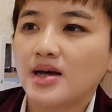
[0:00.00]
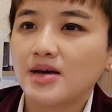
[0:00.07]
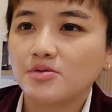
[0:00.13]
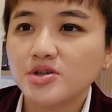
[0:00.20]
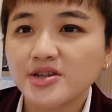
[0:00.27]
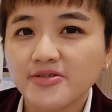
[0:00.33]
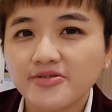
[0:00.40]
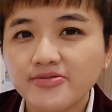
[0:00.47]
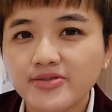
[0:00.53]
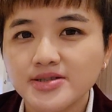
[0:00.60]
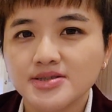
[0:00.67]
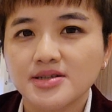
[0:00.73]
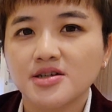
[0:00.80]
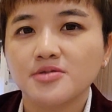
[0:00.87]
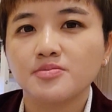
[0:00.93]
I want a
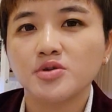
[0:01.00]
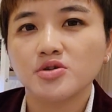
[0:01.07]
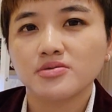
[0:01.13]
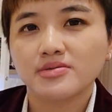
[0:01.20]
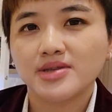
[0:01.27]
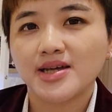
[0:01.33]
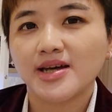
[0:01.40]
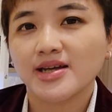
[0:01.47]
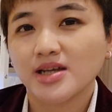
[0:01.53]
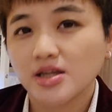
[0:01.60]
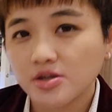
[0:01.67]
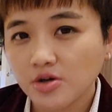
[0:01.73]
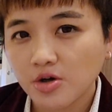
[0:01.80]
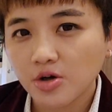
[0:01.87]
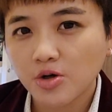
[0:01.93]
physical book that I
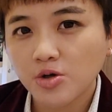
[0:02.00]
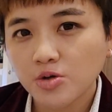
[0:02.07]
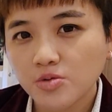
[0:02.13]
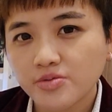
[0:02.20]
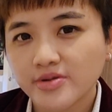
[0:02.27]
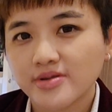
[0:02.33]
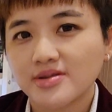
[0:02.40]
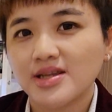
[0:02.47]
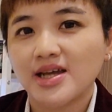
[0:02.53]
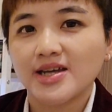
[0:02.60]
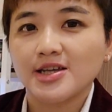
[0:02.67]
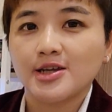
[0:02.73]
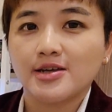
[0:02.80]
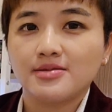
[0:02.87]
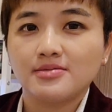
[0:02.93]
can hold, that
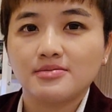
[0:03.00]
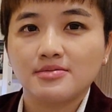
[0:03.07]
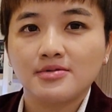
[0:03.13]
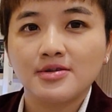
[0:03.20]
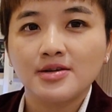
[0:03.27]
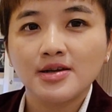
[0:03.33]
I can